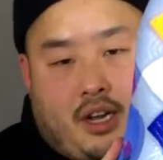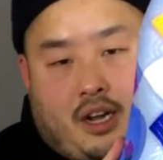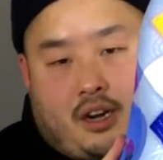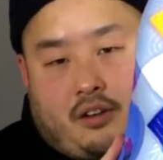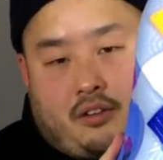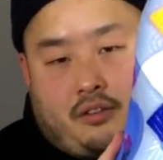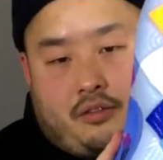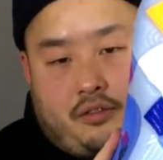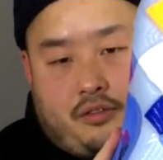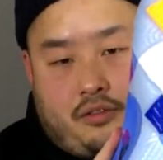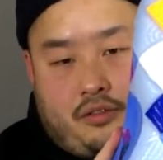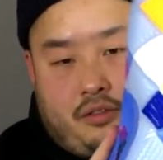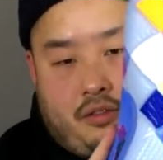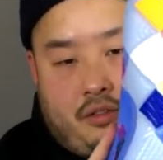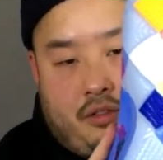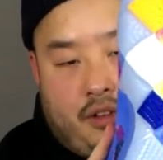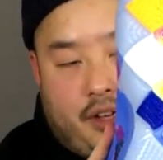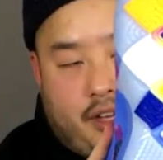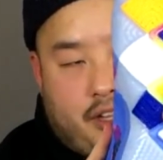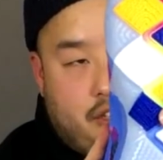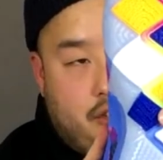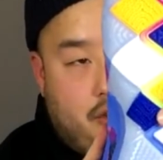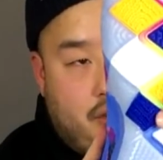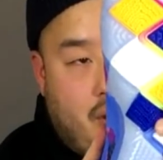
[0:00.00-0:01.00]
kind of
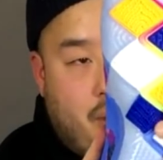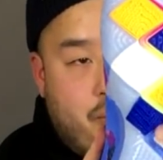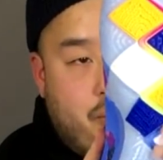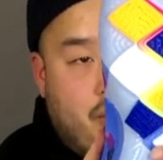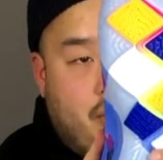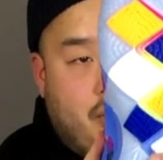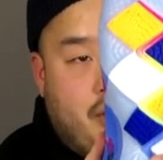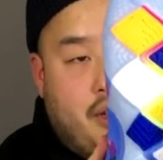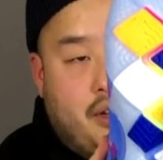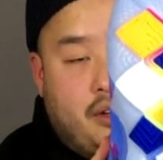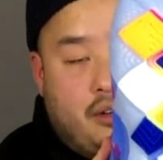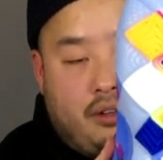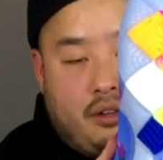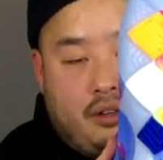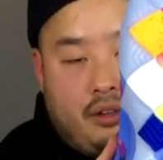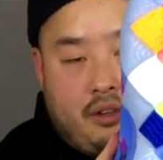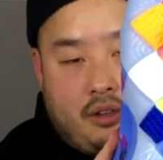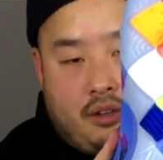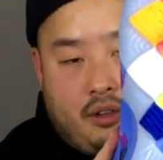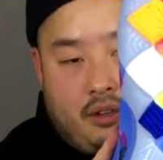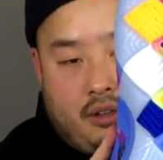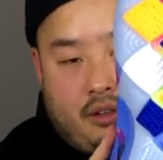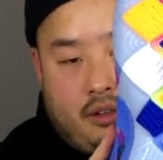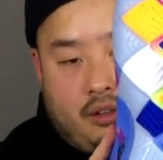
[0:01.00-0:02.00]
extrapolate
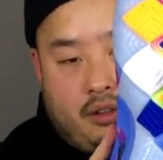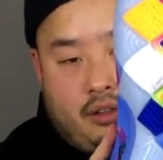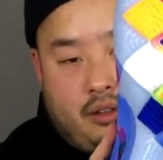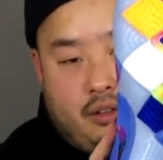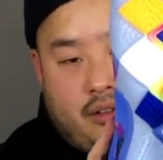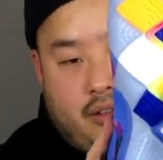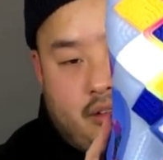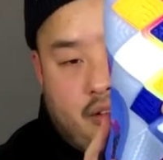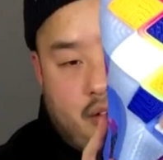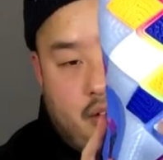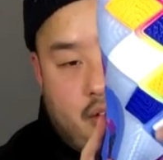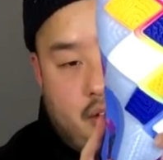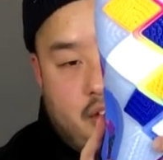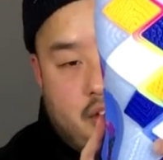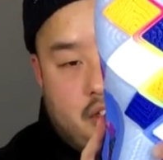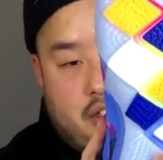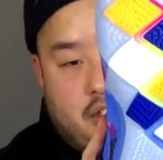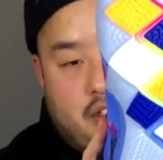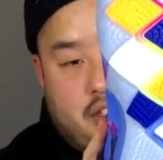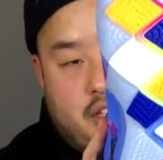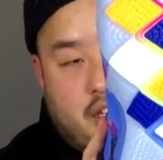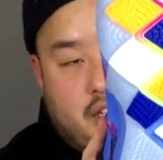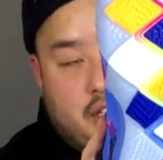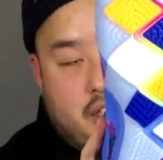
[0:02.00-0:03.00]
this
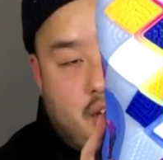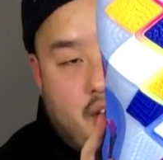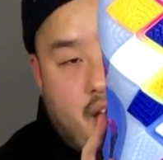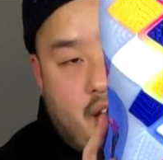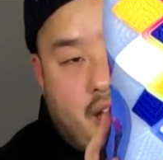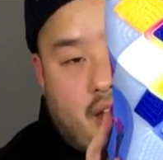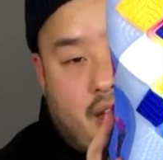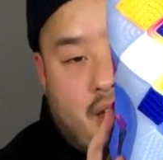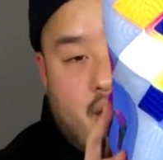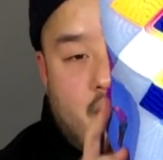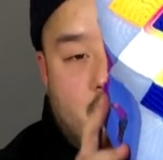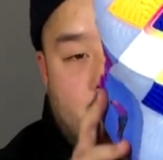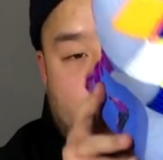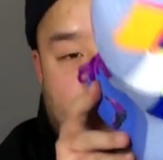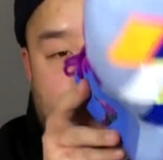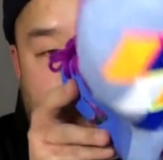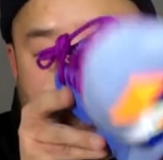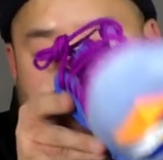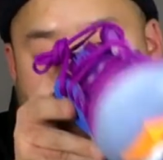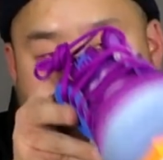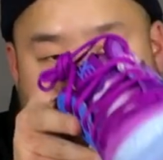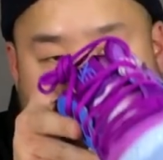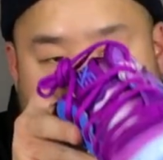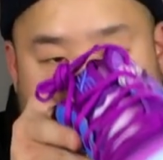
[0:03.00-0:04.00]
zigzag
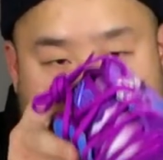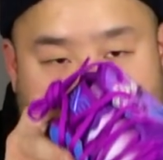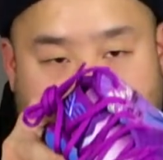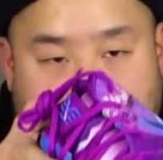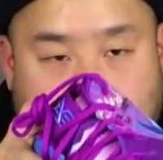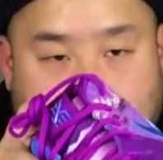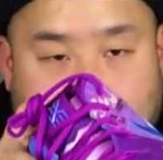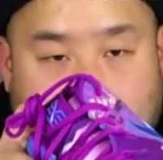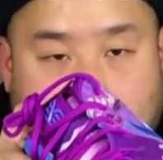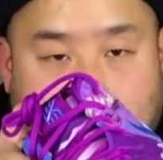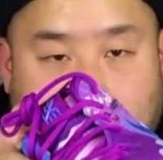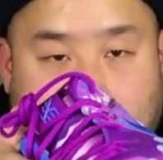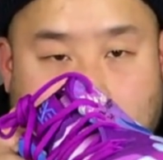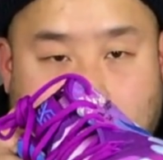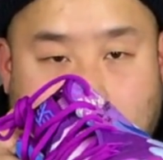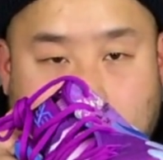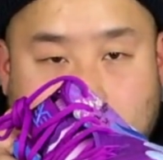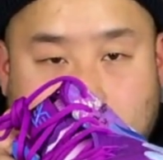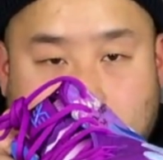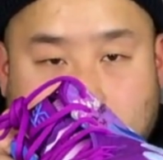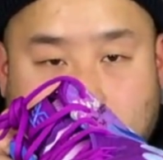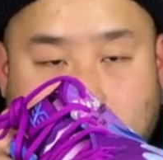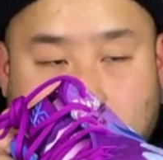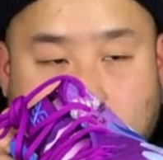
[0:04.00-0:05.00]
and your foot in that
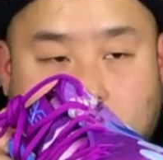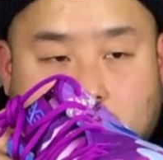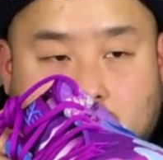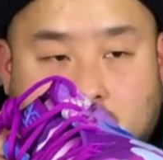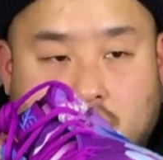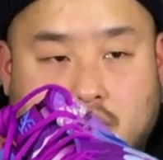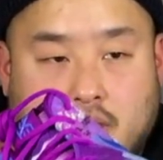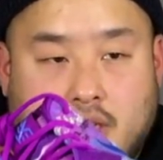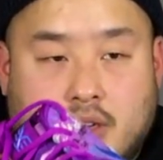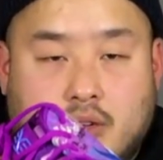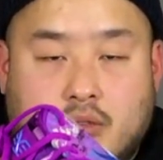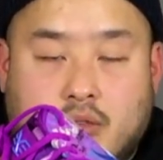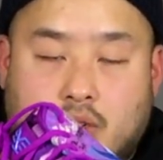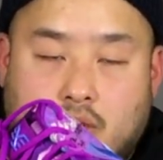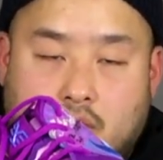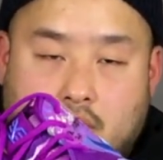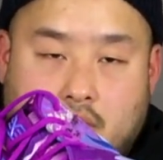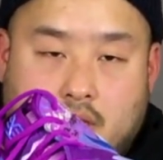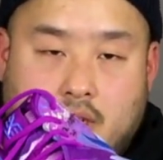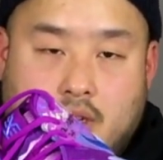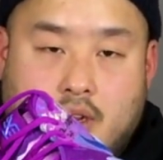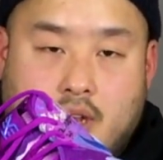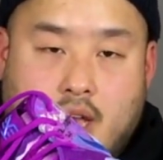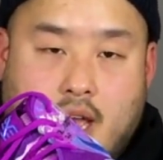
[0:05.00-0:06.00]
position,
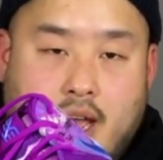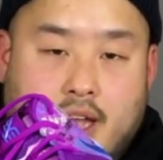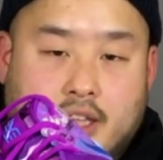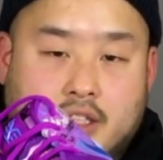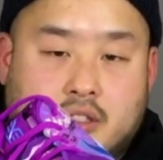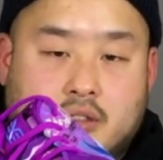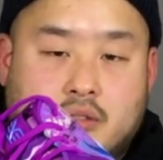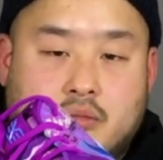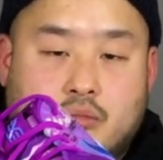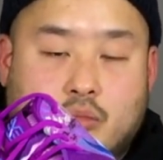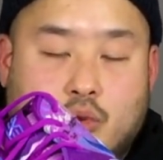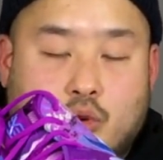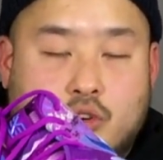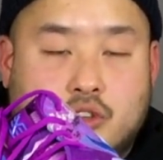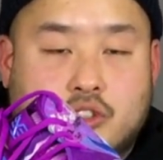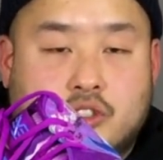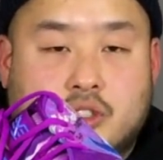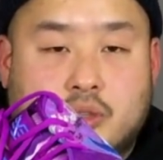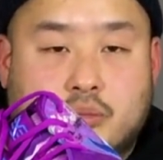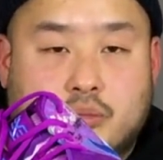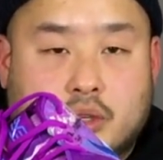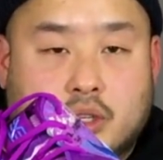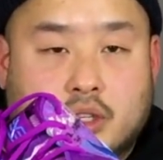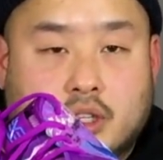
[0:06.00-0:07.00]
it adds more
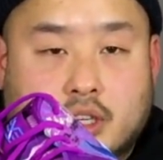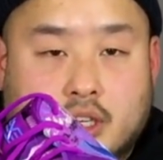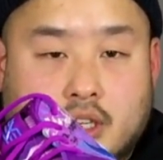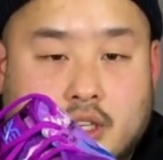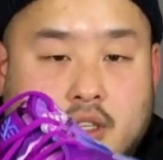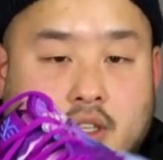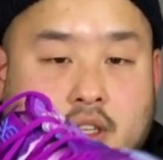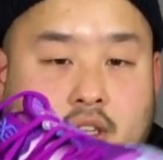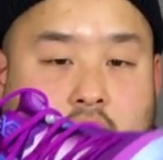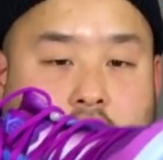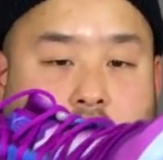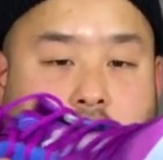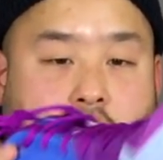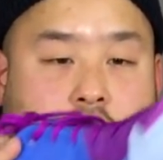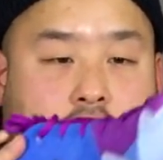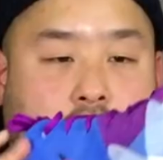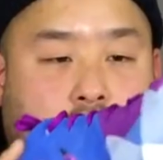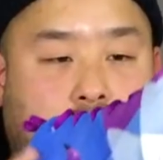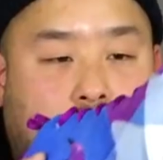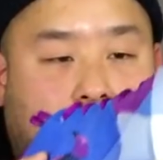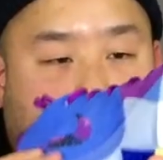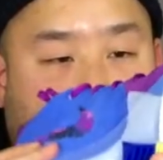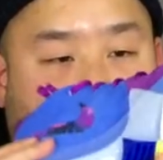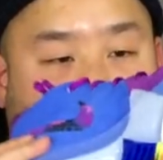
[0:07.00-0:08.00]
stability.
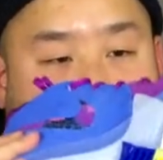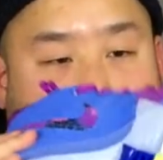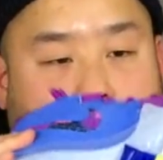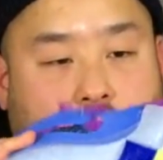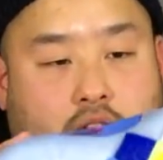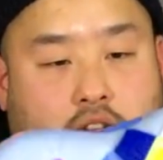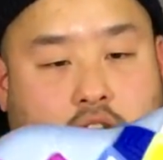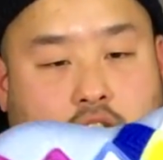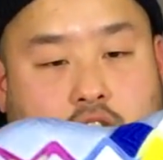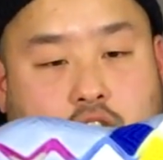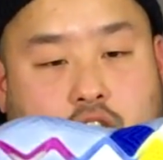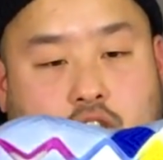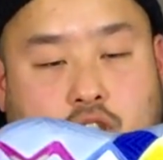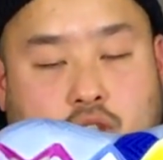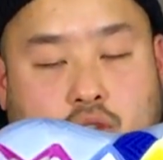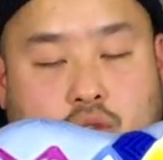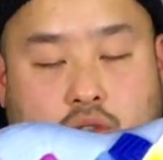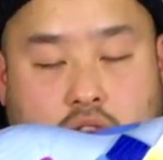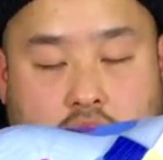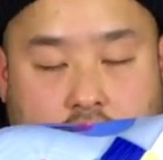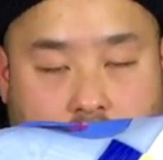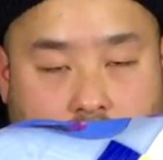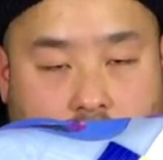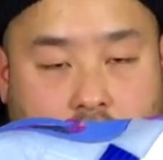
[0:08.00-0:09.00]
So this shoe
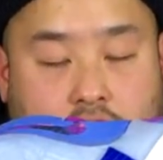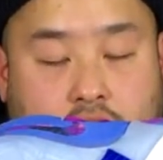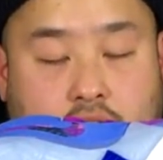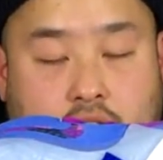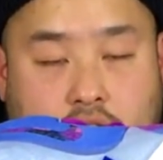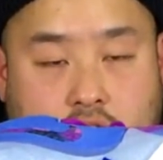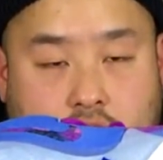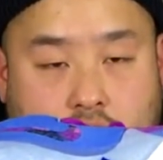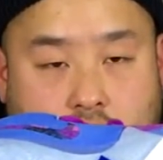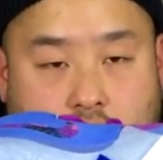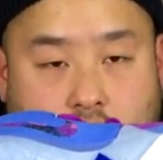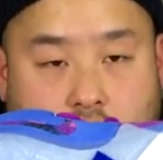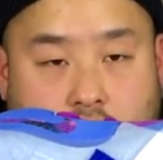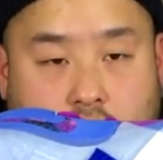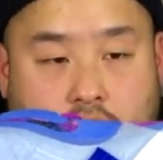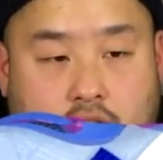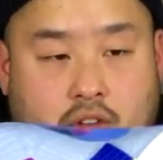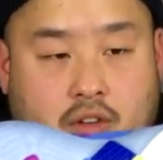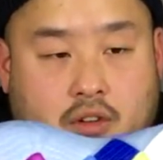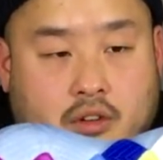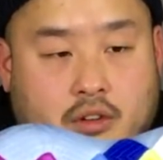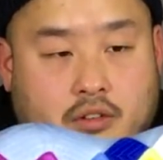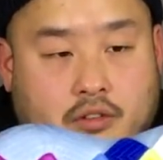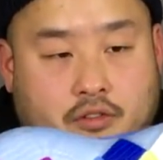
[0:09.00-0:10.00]
is definitely served
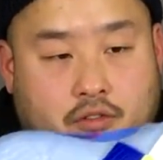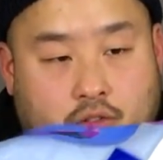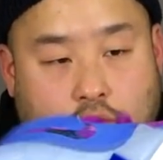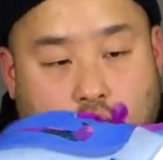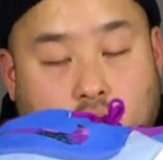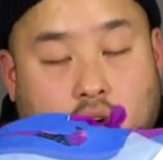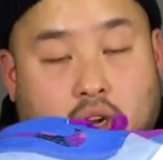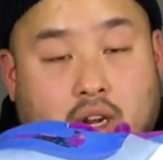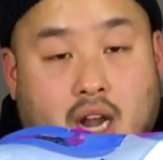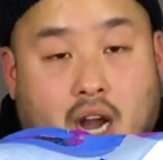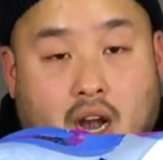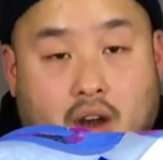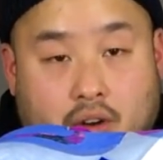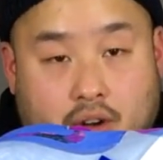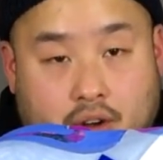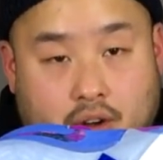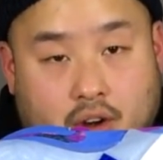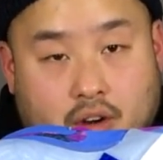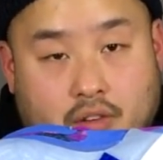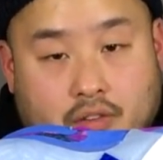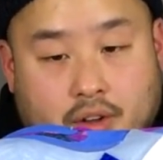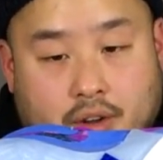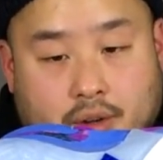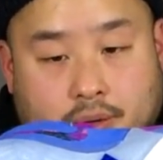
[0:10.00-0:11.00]
for Kyrie
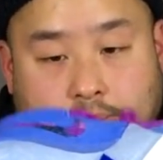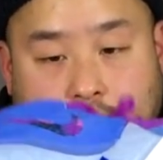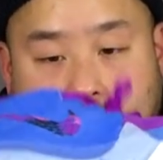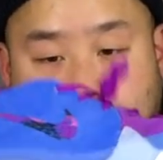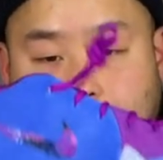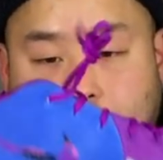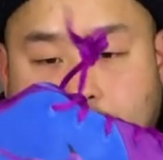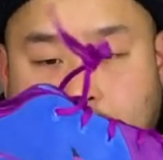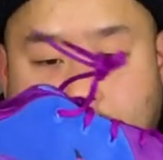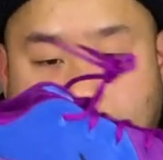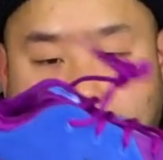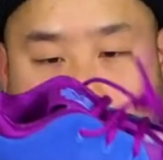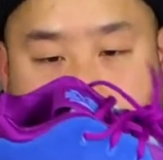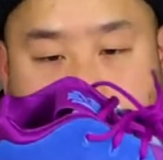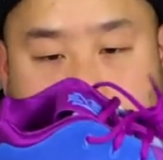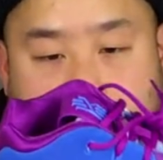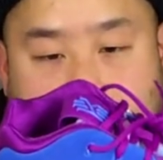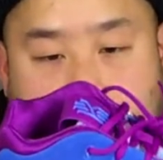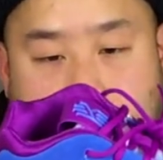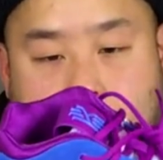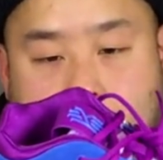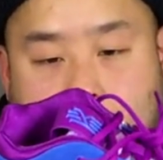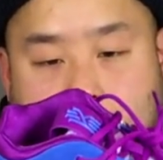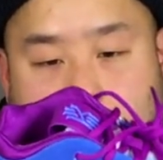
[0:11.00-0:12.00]
Irving.
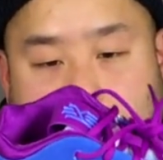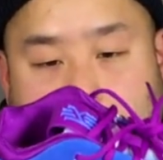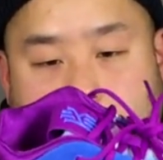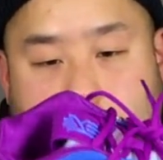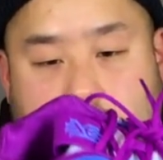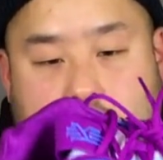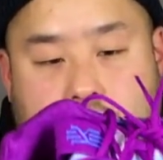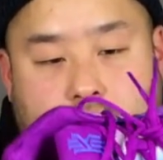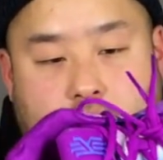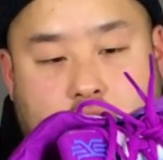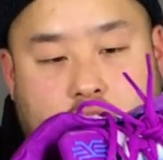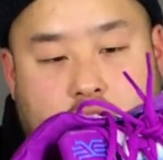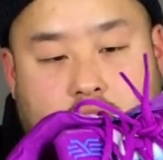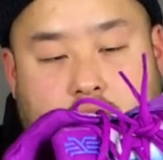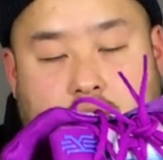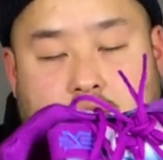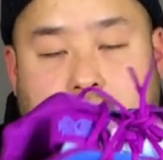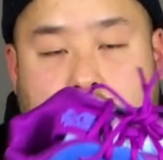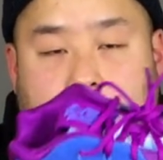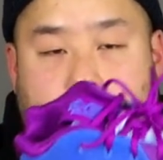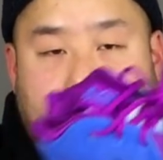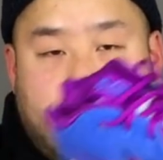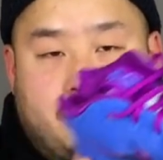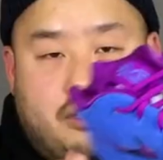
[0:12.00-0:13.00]
It ensures that
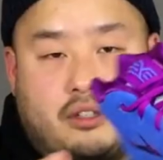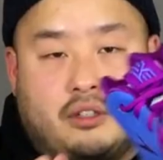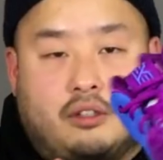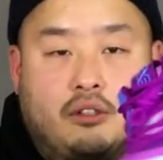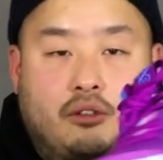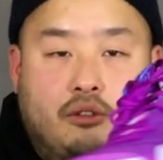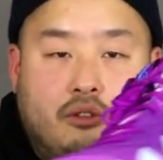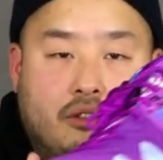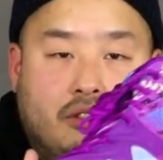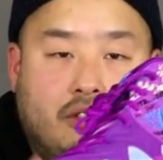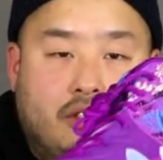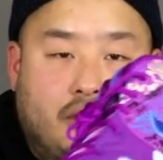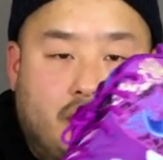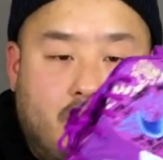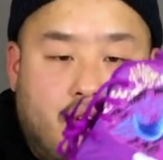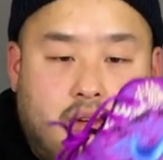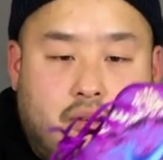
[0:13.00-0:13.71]
he doesn't lose,